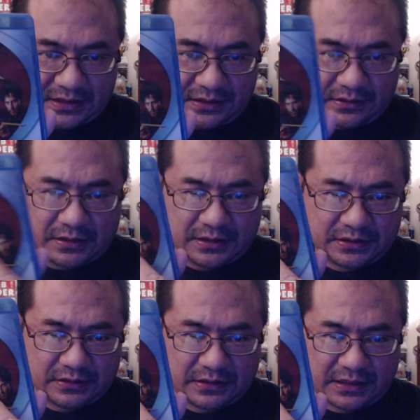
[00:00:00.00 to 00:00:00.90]
King
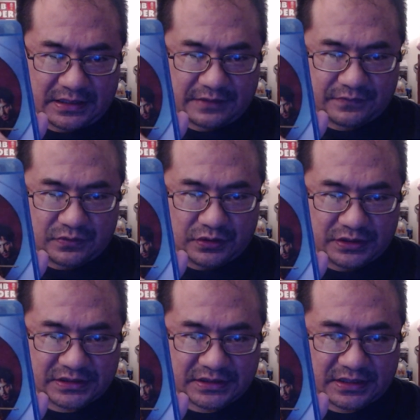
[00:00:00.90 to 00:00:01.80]
Arthur, and of
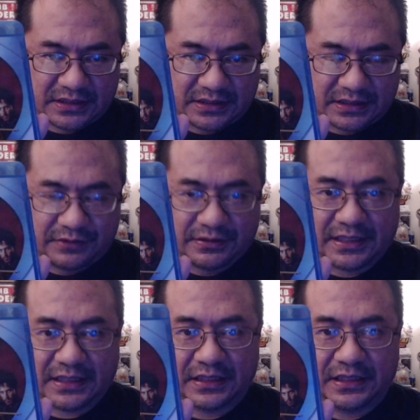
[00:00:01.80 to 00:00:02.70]
course
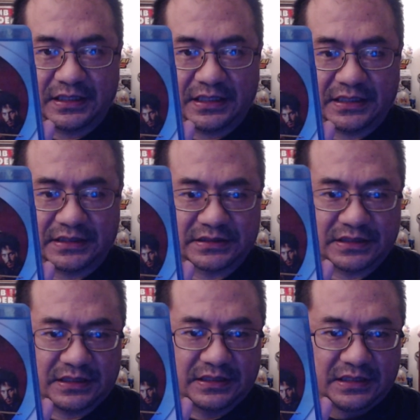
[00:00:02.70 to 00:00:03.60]
Keira Knightley
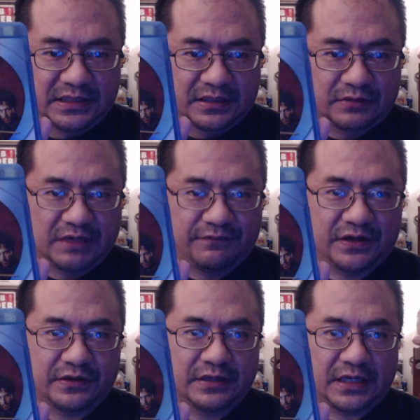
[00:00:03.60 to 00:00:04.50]
as
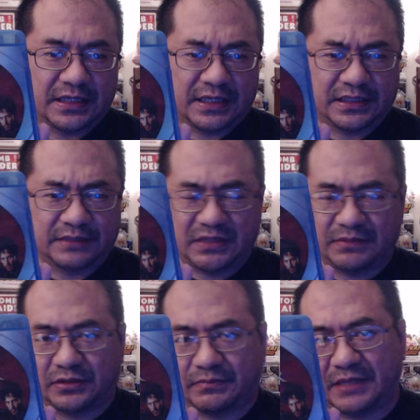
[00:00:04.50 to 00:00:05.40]
Guinevere. I think
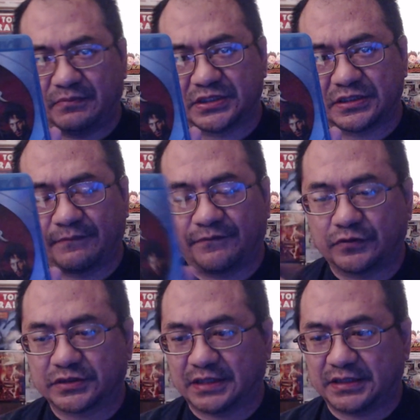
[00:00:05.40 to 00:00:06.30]
maybe there might be some
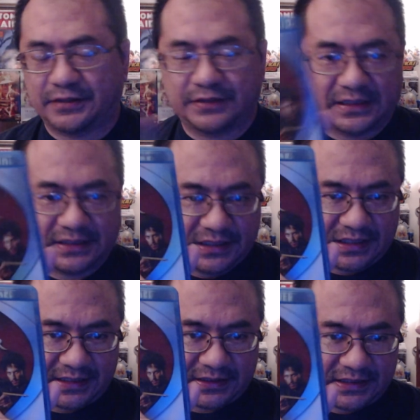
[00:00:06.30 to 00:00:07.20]
folks out there that
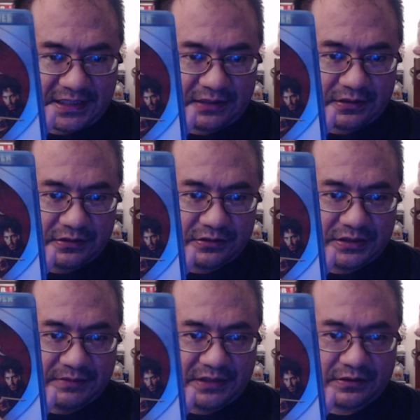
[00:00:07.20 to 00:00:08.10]
didn't like the take on
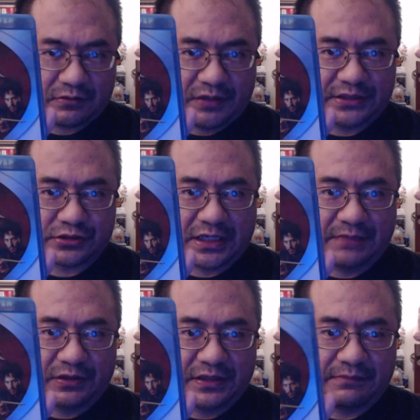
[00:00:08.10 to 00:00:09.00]
her. They made her quite
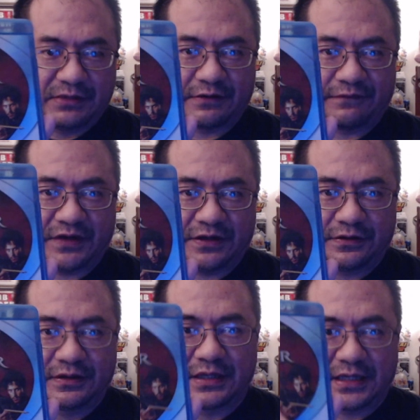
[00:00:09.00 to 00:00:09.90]
tribal and made her a
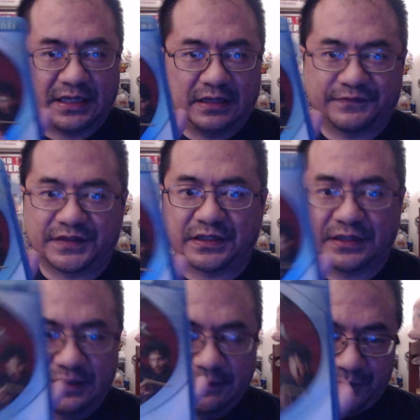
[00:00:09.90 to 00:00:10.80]
fighter. I loved
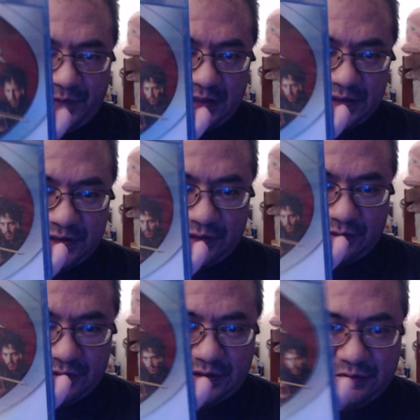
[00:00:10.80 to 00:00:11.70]
it.
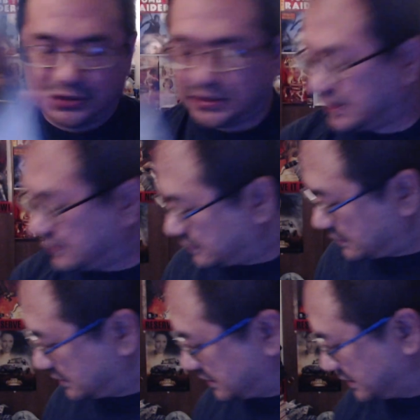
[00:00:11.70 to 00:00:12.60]
So do check out
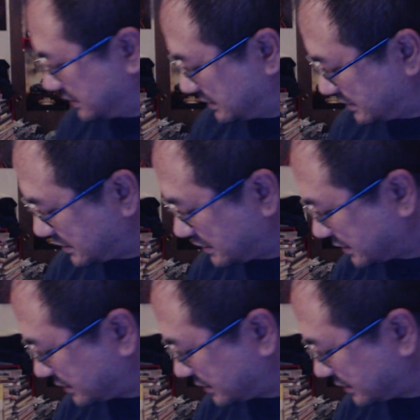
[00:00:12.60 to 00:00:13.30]
King